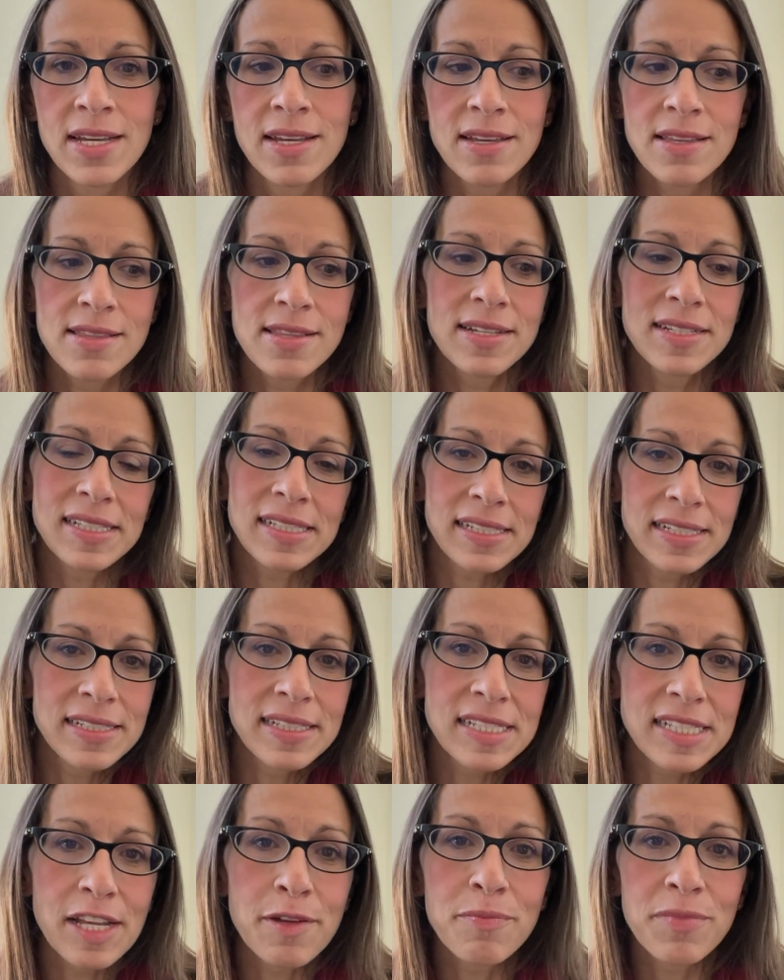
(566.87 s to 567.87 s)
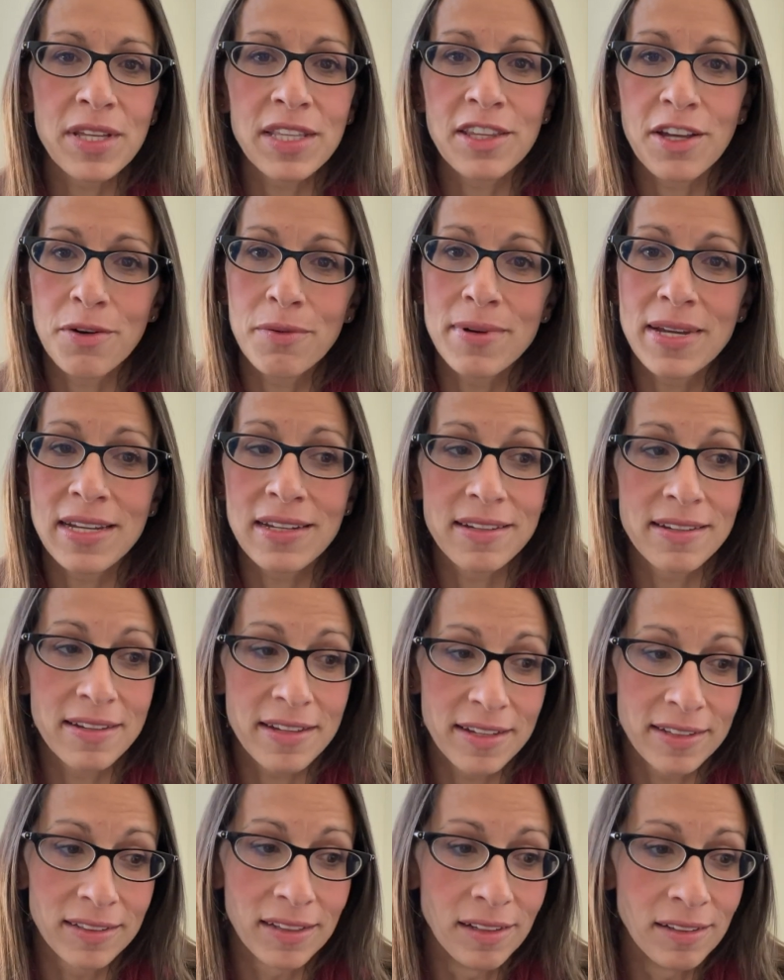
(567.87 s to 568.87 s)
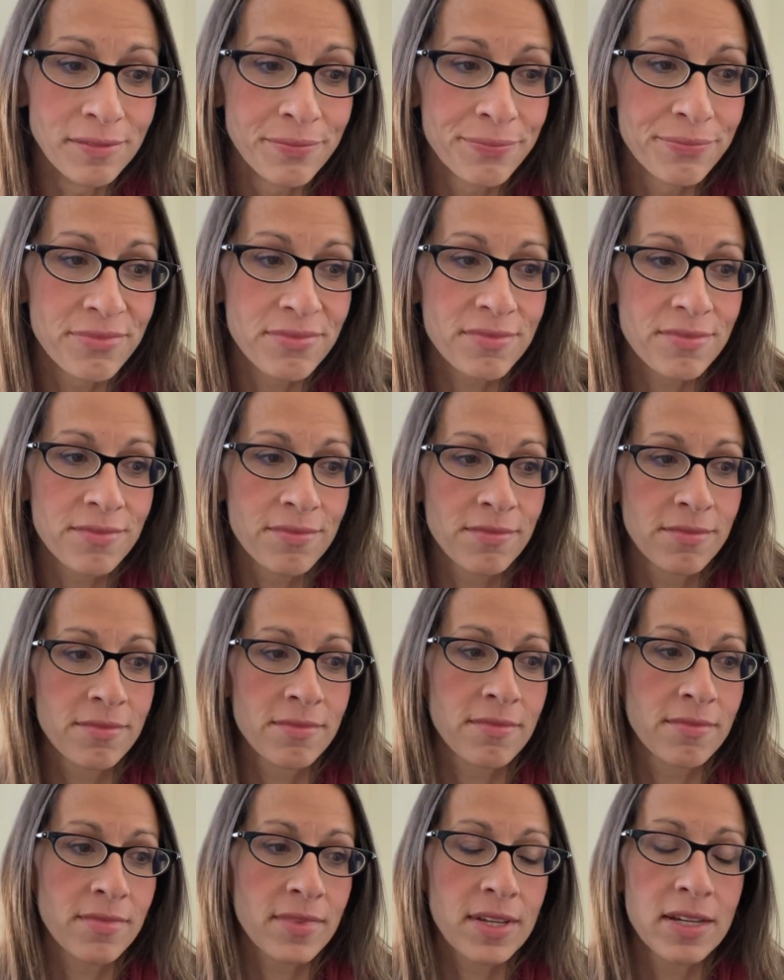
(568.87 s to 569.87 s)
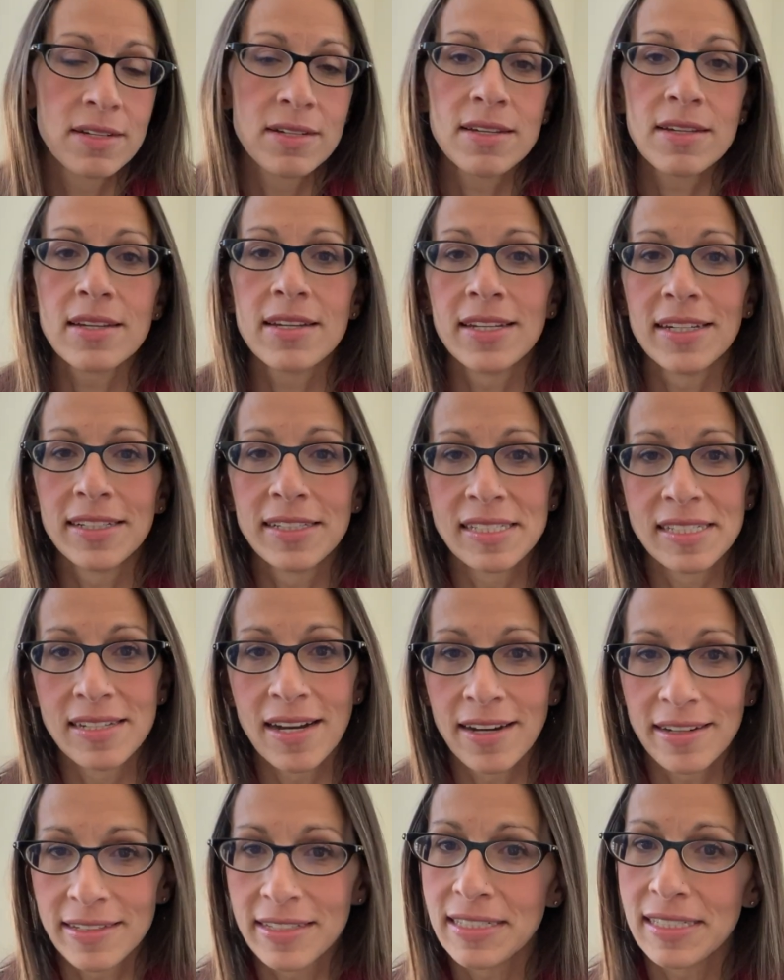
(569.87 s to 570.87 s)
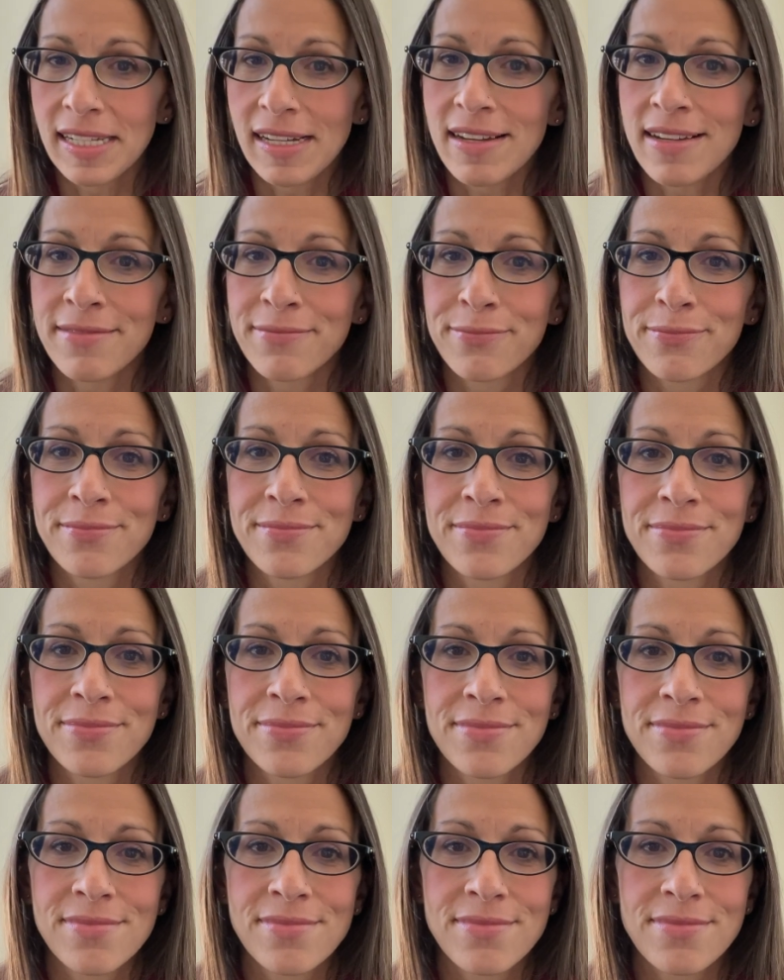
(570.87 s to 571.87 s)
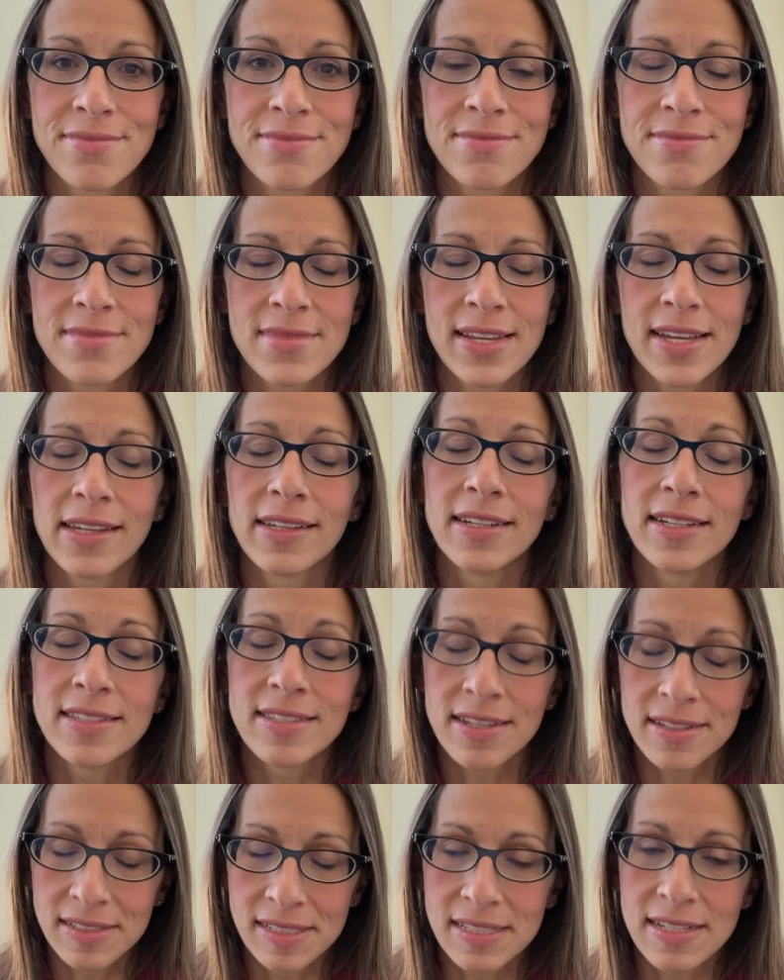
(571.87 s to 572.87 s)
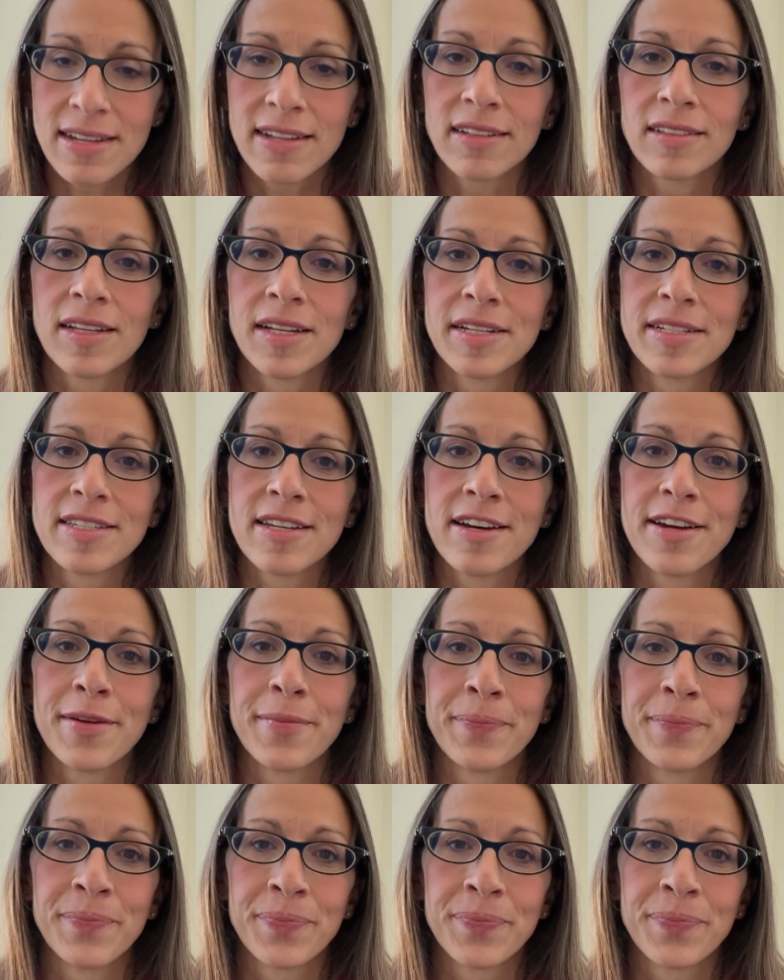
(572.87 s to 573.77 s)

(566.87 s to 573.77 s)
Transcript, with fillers: This is something that we can heal. It is not easy. And it does take a lot of time.